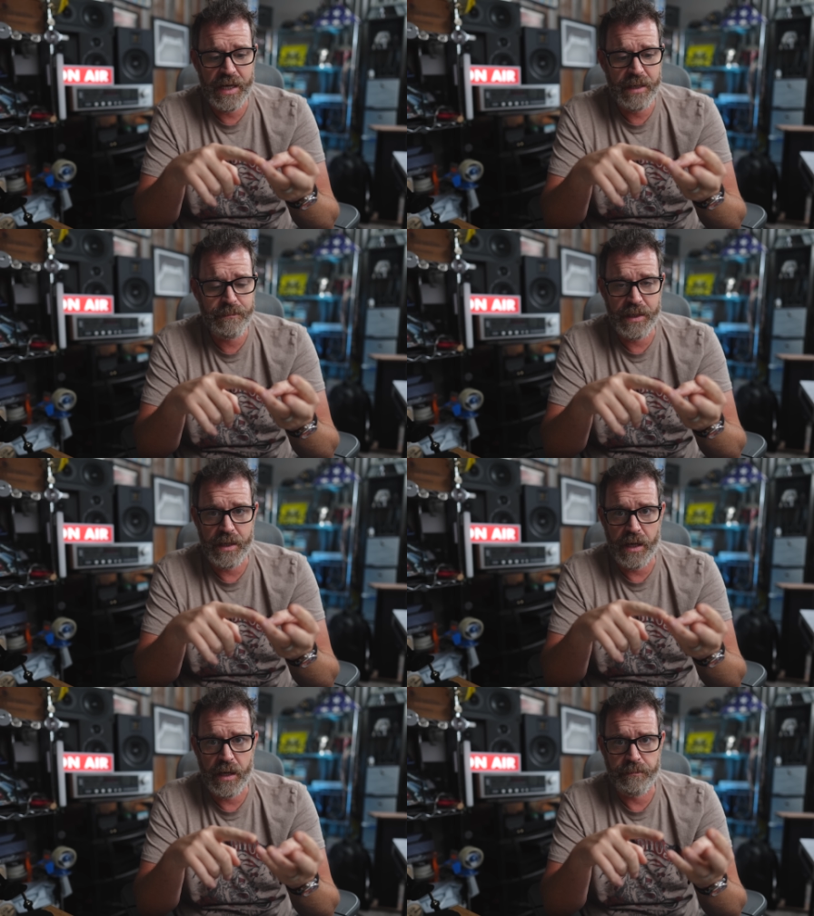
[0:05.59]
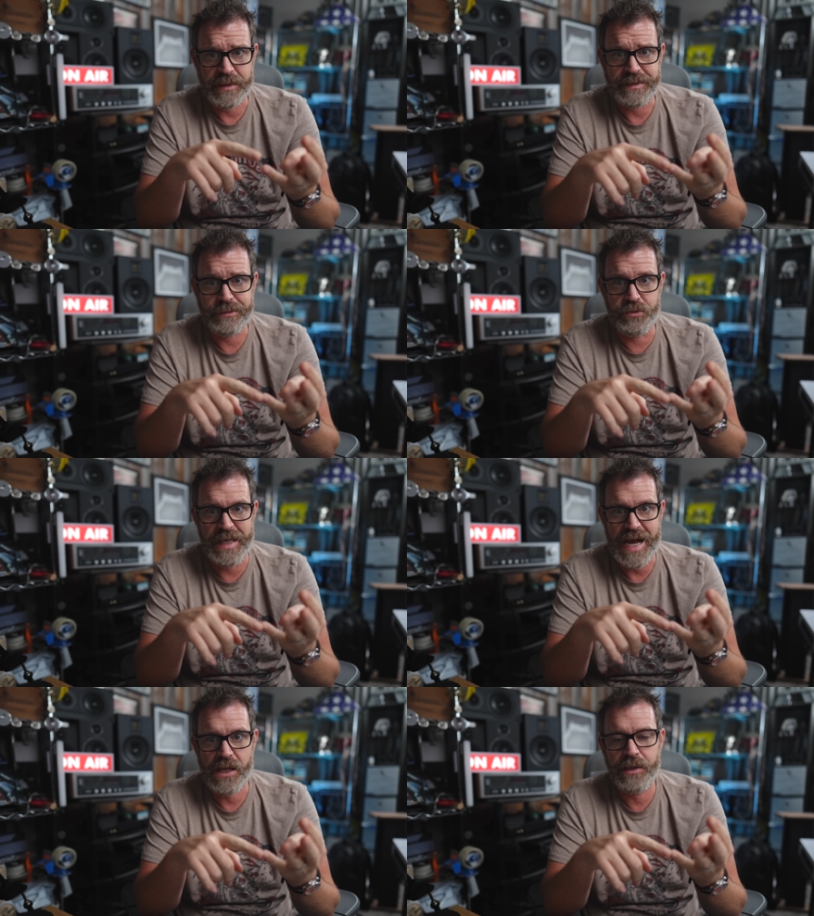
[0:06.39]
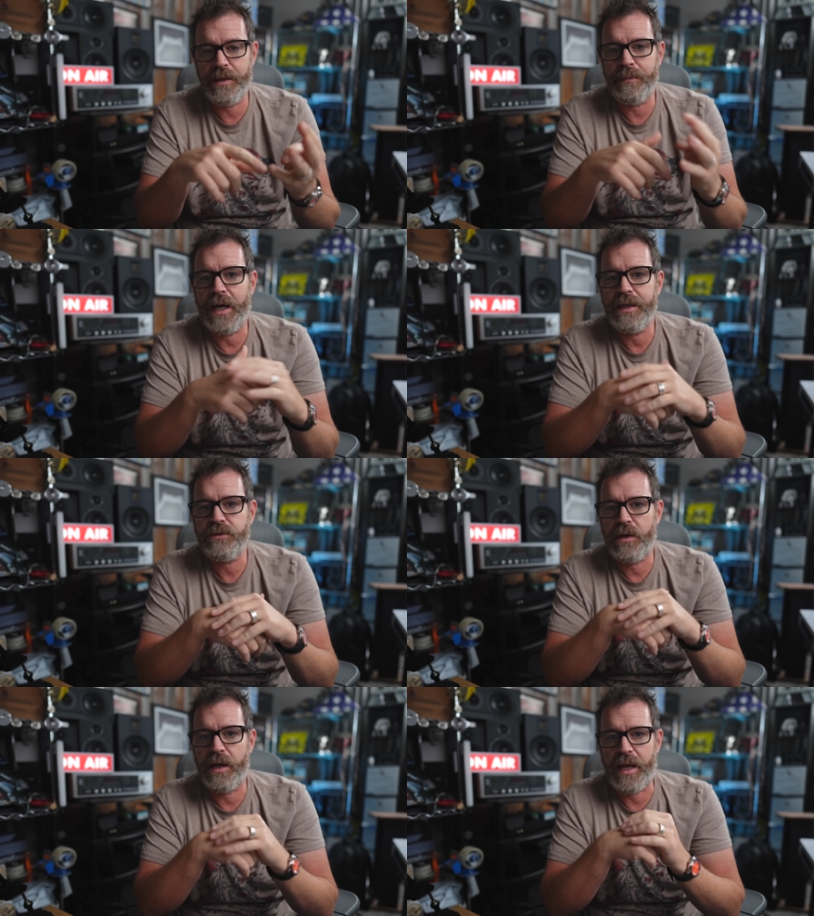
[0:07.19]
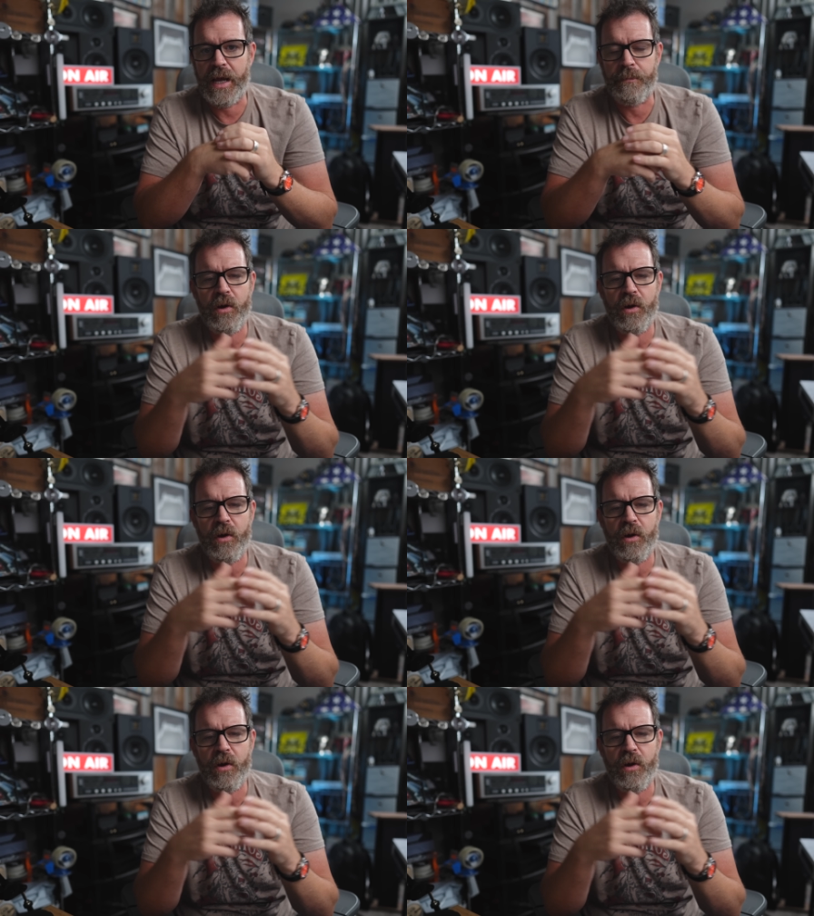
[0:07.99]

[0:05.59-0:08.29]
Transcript: AB amp, a gallium nitride amp?